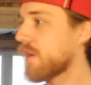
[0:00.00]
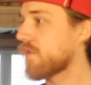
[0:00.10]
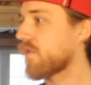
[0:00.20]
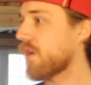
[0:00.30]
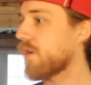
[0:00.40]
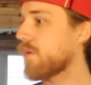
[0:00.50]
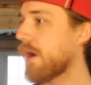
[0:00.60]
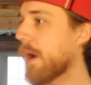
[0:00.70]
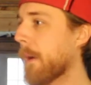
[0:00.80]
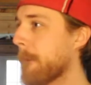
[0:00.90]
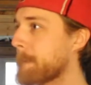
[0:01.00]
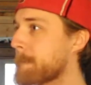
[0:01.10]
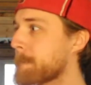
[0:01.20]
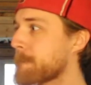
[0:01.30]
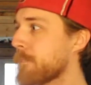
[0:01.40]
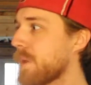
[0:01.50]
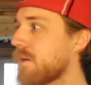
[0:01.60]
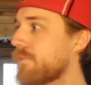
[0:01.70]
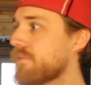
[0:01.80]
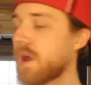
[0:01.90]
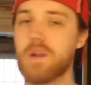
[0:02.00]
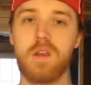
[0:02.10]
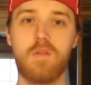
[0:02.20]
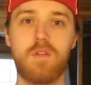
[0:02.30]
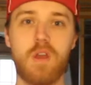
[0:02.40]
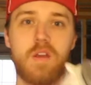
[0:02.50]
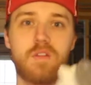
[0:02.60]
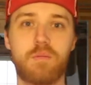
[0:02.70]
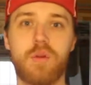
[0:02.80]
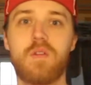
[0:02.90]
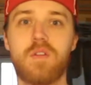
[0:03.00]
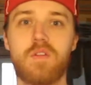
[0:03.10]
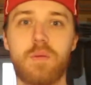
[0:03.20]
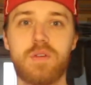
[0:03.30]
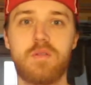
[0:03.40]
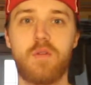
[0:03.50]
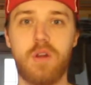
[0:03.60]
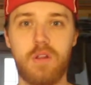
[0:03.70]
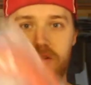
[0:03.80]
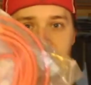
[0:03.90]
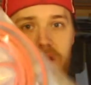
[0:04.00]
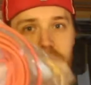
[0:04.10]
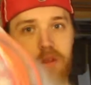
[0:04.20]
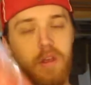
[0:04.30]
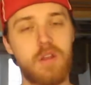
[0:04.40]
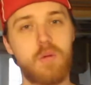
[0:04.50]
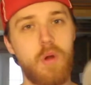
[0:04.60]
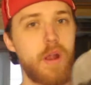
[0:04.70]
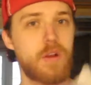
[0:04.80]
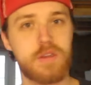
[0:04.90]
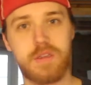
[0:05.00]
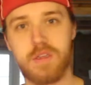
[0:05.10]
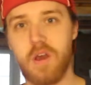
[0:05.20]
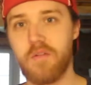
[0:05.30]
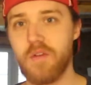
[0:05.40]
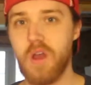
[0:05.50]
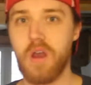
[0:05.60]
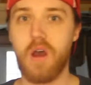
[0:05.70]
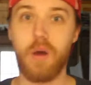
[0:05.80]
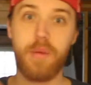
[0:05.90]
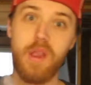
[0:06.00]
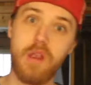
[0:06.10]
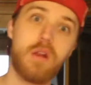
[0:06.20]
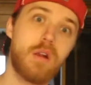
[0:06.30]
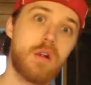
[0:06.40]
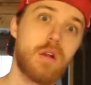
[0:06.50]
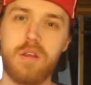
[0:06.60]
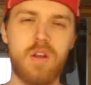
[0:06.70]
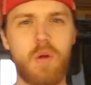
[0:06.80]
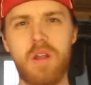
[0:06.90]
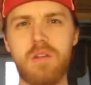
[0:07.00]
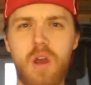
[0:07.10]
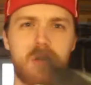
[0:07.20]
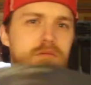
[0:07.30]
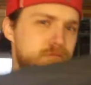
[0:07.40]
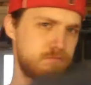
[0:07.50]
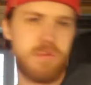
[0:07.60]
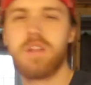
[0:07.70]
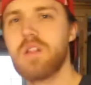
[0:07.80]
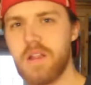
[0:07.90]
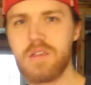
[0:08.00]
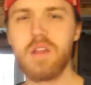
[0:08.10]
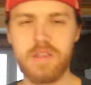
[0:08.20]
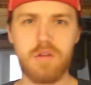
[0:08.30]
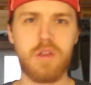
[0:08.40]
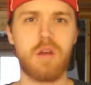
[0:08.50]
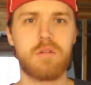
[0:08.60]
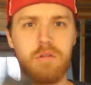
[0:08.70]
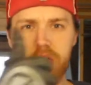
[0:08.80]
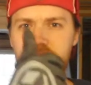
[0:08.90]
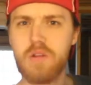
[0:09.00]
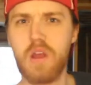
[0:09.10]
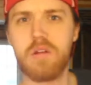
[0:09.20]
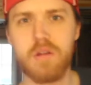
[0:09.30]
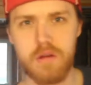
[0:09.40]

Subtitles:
So, I'm going to give you guys a brief description of what it looks like with like the wires and stuff up here. You know what? No. Let's go down. Let's go down.